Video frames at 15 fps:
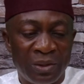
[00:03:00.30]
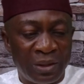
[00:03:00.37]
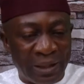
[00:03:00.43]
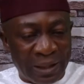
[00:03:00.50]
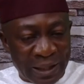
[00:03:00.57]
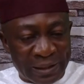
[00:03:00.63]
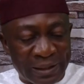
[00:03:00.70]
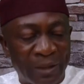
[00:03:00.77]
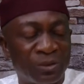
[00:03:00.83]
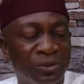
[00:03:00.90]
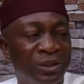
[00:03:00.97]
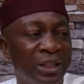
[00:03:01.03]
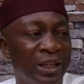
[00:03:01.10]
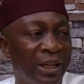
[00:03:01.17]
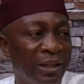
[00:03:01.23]
get out
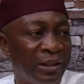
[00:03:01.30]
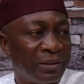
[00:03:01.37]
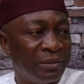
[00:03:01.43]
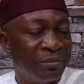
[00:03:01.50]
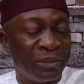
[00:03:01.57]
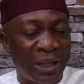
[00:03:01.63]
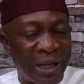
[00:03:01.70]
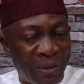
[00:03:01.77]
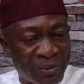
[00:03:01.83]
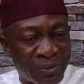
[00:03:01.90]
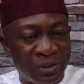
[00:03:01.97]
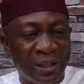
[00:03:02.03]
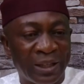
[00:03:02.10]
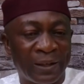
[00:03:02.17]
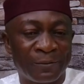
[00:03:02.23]
there, be out
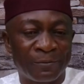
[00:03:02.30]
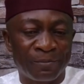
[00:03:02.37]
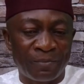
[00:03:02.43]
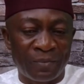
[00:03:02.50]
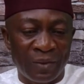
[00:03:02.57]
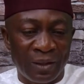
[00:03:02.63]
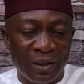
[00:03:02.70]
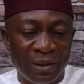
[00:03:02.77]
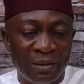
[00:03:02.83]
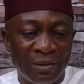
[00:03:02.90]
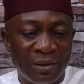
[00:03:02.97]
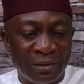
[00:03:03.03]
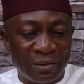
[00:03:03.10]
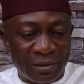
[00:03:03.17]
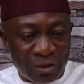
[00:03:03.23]
there,
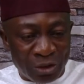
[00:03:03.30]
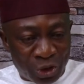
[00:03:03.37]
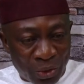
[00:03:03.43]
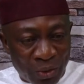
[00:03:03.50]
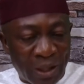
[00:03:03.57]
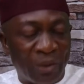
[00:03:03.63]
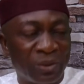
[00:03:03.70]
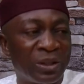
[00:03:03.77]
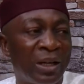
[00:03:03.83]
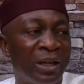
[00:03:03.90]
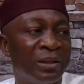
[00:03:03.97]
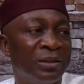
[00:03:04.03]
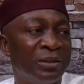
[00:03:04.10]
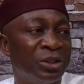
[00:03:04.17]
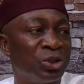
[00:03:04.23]
shun out
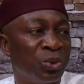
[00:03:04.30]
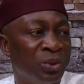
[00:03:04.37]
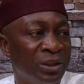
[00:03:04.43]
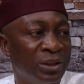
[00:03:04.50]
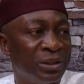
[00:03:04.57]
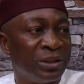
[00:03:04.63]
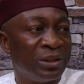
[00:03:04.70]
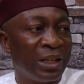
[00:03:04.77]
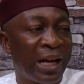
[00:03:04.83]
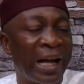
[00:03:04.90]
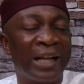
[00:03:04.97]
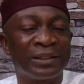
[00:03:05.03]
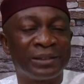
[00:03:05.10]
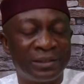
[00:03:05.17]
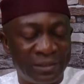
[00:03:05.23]
the stories
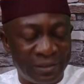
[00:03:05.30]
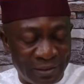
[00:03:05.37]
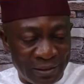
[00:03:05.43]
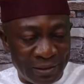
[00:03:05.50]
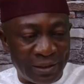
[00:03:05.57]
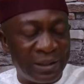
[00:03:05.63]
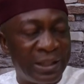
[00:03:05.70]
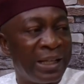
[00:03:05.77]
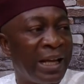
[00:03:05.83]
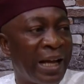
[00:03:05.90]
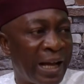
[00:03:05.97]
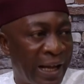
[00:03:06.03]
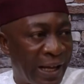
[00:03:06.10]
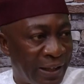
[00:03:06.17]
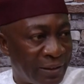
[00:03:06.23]
as they
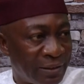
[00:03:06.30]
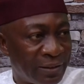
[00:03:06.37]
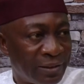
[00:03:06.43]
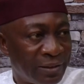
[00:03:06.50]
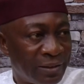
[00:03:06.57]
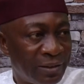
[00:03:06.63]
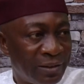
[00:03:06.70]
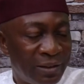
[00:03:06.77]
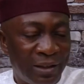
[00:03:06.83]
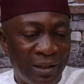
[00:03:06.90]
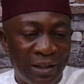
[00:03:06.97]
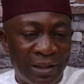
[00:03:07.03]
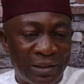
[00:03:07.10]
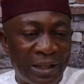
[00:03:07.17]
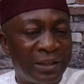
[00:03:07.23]
are.
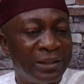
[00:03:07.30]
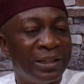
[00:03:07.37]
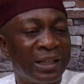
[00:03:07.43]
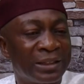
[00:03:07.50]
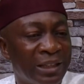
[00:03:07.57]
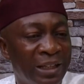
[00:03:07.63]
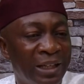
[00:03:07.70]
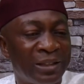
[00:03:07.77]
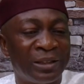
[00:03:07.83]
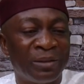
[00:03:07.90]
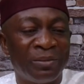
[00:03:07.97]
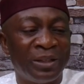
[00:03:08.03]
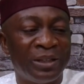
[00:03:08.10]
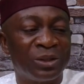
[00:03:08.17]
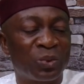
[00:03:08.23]
That the National
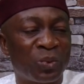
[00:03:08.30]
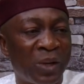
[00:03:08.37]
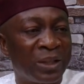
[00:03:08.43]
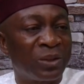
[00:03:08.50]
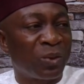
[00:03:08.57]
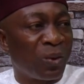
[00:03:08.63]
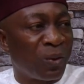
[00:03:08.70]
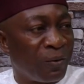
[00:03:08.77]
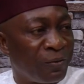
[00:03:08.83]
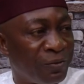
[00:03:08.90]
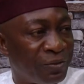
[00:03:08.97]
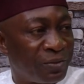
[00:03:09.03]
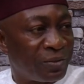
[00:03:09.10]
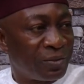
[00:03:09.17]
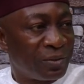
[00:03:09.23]
Assembly is quite colorful,
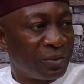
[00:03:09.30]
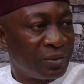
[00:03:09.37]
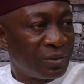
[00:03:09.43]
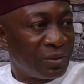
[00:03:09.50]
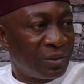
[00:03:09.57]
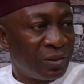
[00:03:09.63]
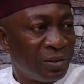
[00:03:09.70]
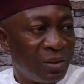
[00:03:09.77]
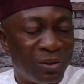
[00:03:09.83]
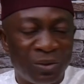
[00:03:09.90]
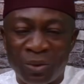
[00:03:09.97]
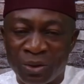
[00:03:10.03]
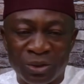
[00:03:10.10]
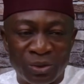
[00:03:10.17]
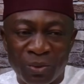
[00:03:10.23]

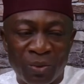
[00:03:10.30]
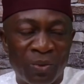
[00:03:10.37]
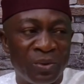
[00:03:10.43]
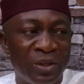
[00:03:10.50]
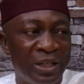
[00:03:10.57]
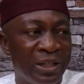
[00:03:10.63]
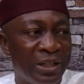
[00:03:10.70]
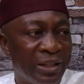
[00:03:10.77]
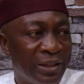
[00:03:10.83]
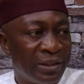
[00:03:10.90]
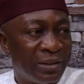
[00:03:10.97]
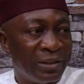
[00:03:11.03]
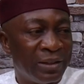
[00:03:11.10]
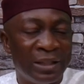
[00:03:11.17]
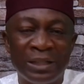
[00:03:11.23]
not only
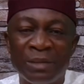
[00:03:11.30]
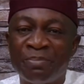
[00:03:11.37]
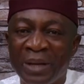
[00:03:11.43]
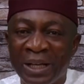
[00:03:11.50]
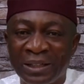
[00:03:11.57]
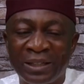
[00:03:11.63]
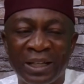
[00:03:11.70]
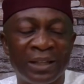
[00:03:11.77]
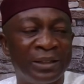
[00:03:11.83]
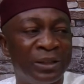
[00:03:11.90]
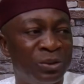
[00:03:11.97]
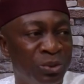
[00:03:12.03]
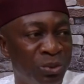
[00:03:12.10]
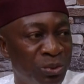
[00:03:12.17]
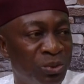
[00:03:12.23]
in the paint that they
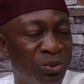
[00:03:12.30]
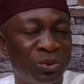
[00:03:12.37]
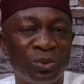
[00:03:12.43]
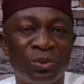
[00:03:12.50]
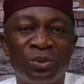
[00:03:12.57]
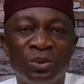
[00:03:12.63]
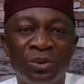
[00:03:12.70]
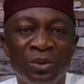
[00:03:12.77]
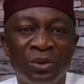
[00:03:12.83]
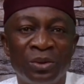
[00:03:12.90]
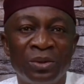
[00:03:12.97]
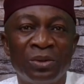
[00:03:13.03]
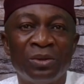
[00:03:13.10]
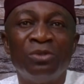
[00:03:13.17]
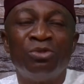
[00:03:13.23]
use to
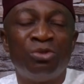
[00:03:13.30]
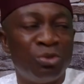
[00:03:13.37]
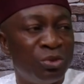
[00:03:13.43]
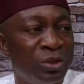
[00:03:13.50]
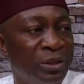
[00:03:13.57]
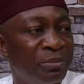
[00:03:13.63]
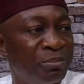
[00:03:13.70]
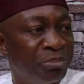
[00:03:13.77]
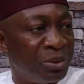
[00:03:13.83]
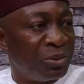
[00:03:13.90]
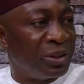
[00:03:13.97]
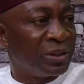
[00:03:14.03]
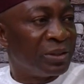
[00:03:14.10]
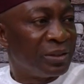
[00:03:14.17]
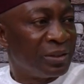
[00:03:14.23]
do the building,